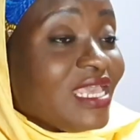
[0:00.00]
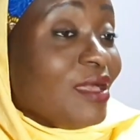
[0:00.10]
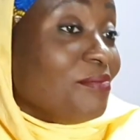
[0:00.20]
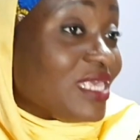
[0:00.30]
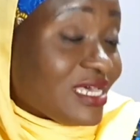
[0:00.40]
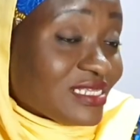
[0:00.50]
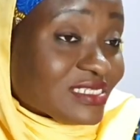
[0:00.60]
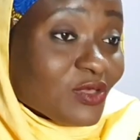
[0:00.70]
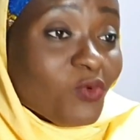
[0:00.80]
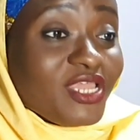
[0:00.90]
Because
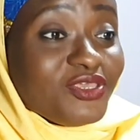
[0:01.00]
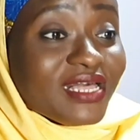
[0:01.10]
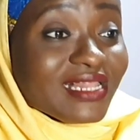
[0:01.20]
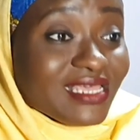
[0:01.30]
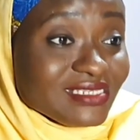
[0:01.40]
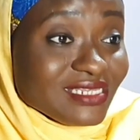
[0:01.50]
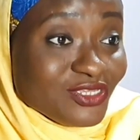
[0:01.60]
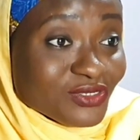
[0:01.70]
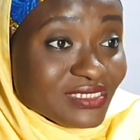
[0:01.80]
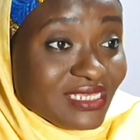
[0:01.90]
when you are cleansing
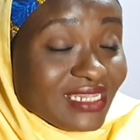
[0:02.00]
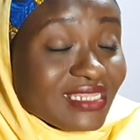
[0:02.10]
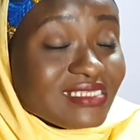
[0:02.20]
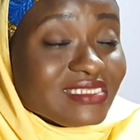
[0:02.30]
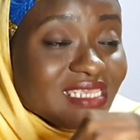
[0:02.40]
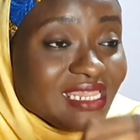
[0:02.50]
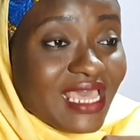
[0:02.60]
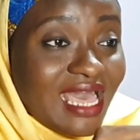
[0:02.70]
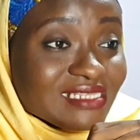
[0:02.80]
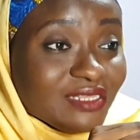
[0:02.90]
your skin, the skin
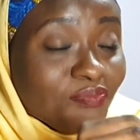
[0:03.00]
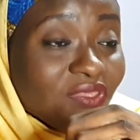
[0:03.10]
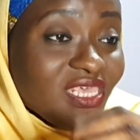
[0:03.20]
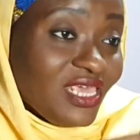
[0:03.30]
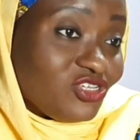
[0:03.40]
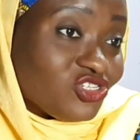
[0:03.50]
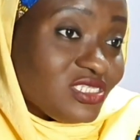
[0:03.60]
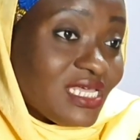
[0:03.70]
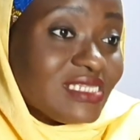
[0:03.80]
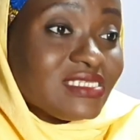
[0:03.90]
has a pH
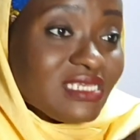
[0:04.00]
that